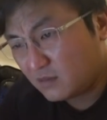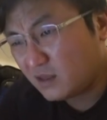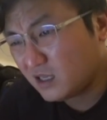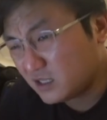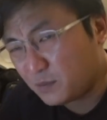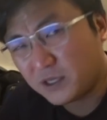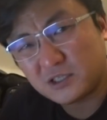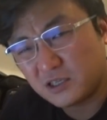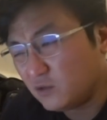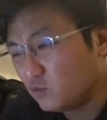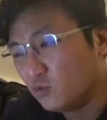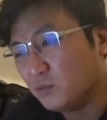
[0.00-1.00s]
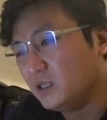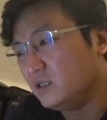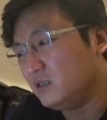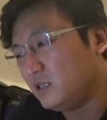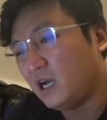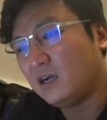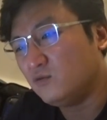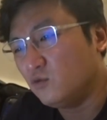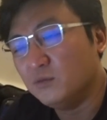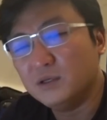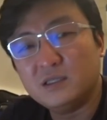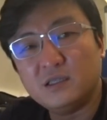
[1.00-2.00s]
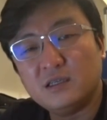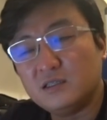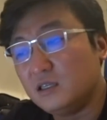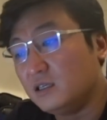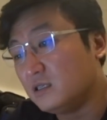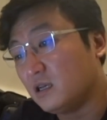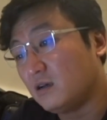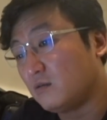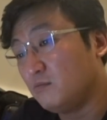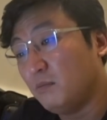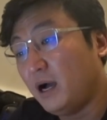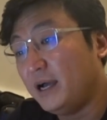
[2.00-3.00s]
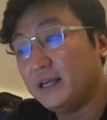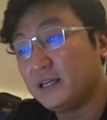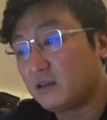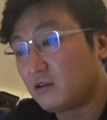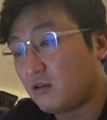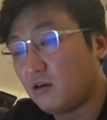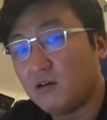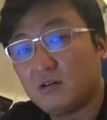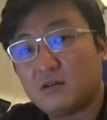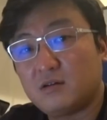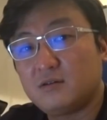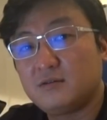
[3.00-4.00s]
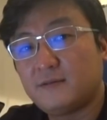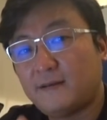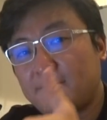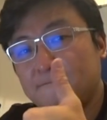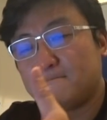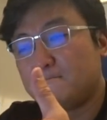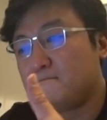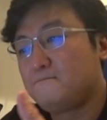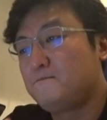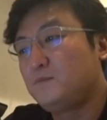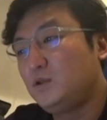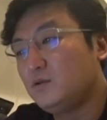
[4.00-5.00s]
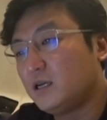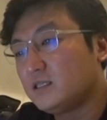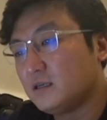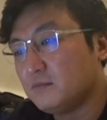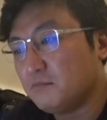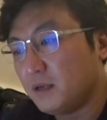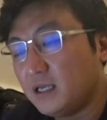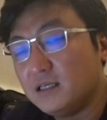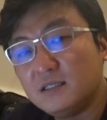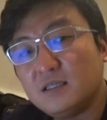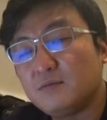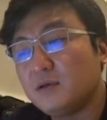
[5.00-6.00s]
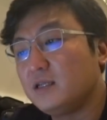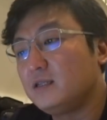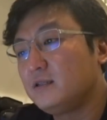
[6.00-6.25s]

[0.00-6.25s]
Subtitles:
Especially women, young women these days are, my god, you guys are amazing, man.